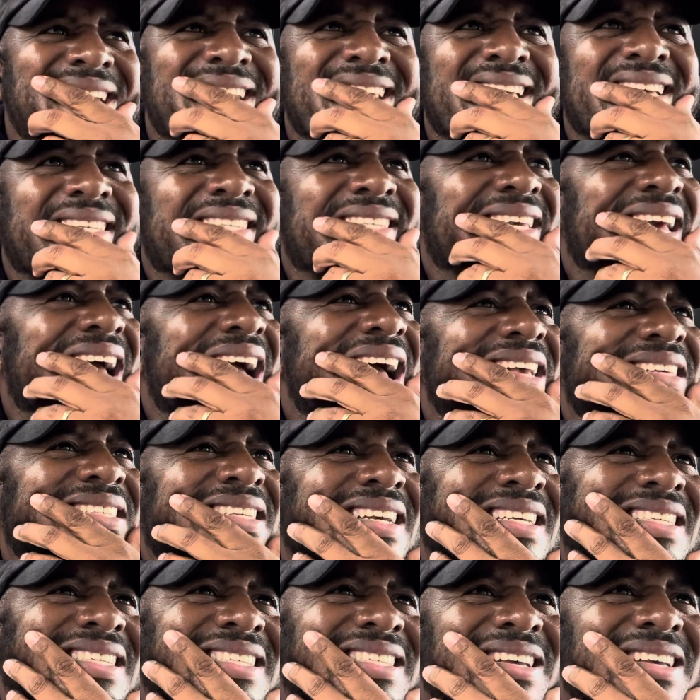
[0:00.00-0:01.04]
these guys
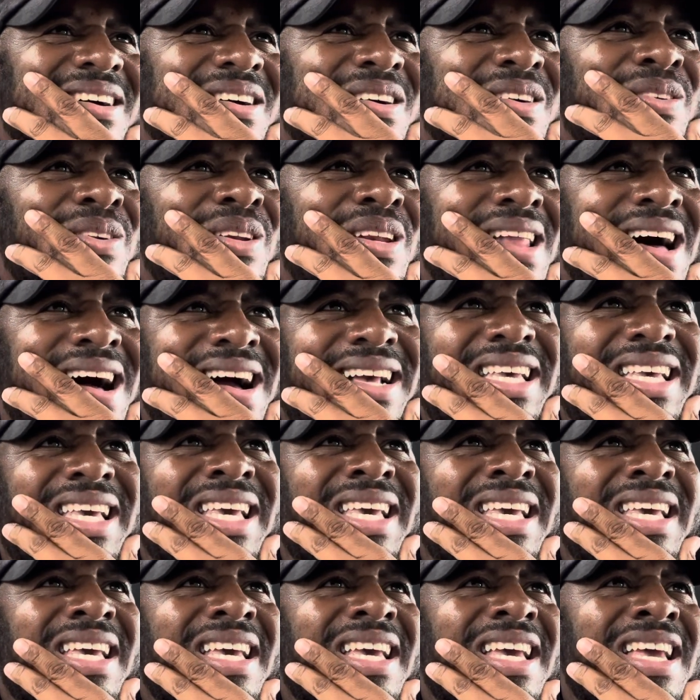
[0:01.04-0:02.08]
are so
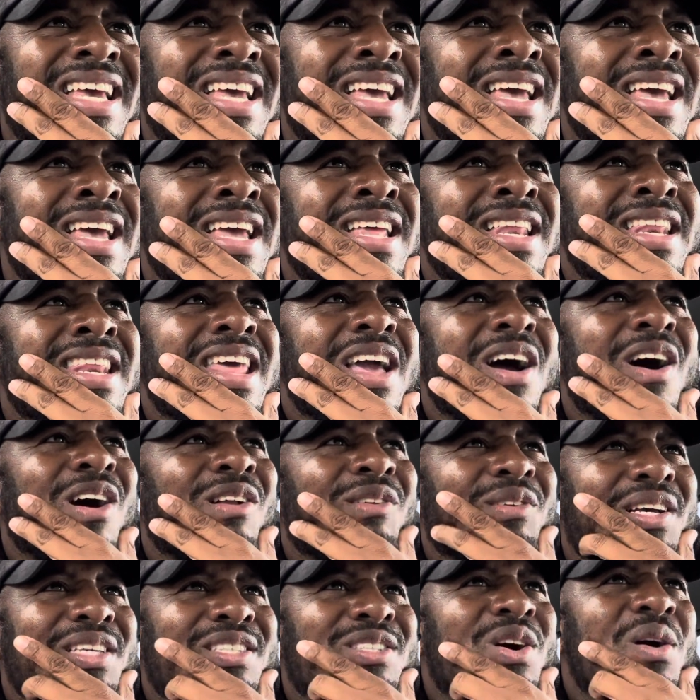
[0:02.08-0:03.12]
lucky. They
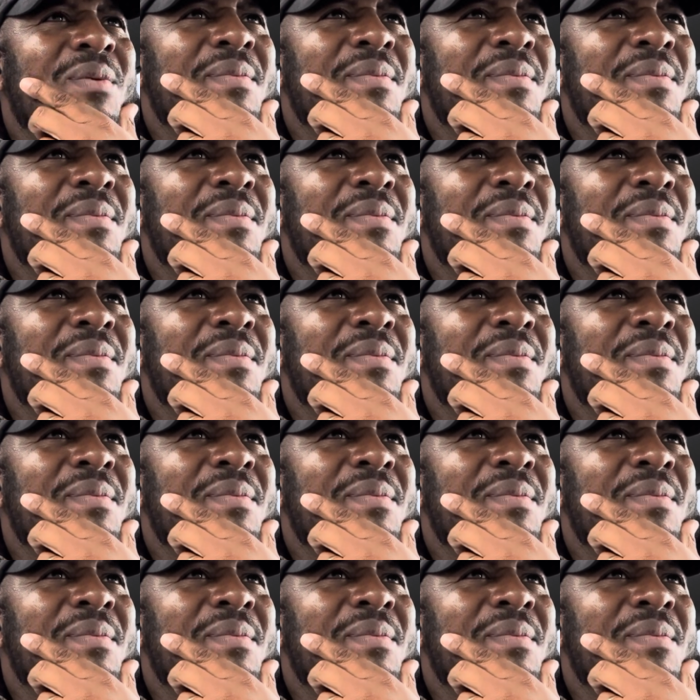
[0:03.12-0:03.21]
always go